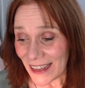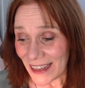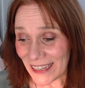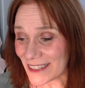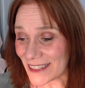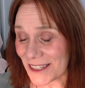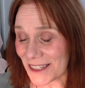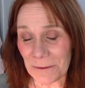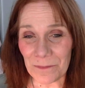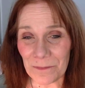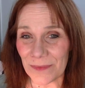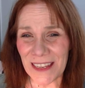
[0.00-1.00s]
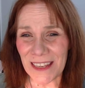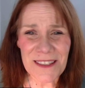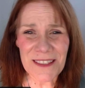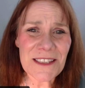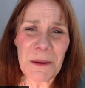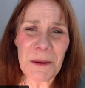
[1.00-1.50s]
It's, it's
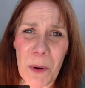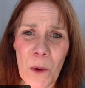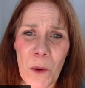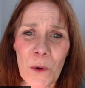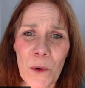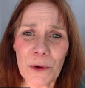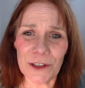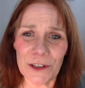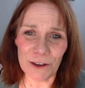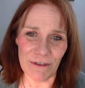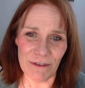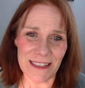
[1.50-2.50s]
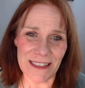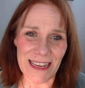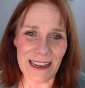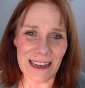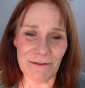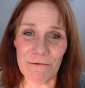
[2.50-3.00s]
the support you
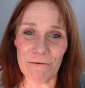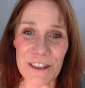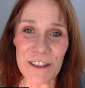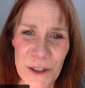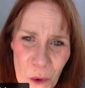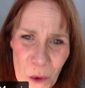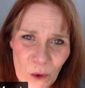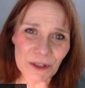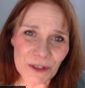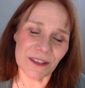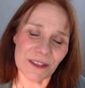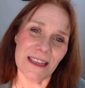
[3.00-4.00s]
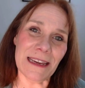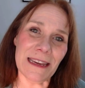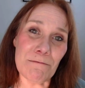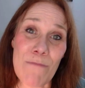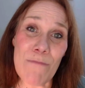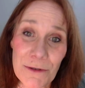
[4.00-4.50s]
receive, the resource, the
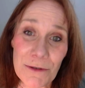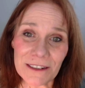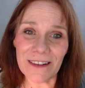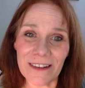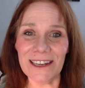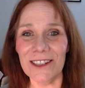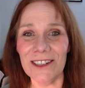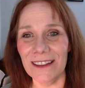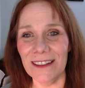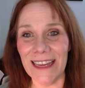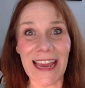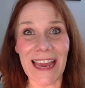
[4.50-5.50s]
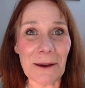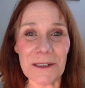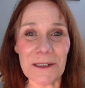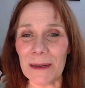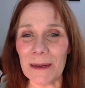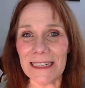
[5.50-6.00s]
motivation, the
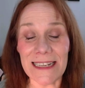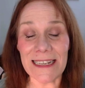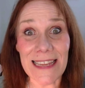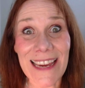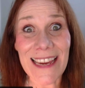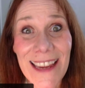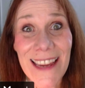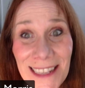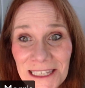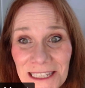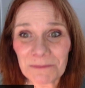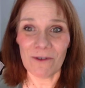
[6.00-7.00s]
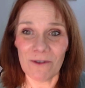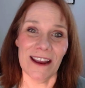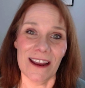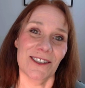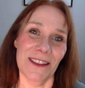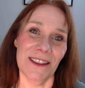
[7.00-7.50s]
accountability, the
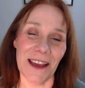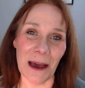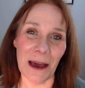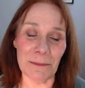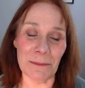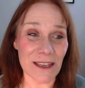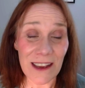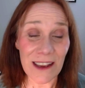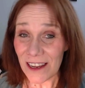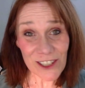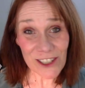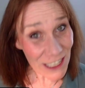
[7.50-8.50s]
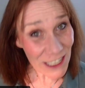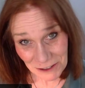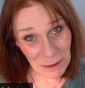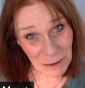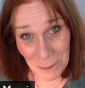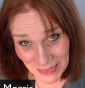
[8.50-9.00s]
inspiration that comes
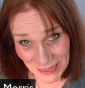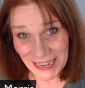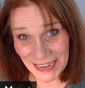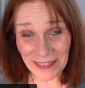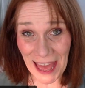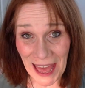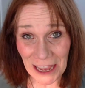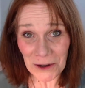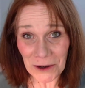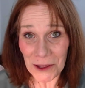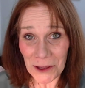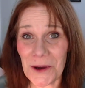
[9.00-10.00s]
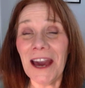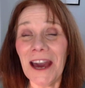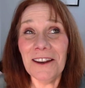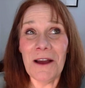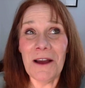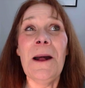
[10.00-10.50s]
just from being there. You know, you
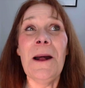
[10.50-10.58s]
kind of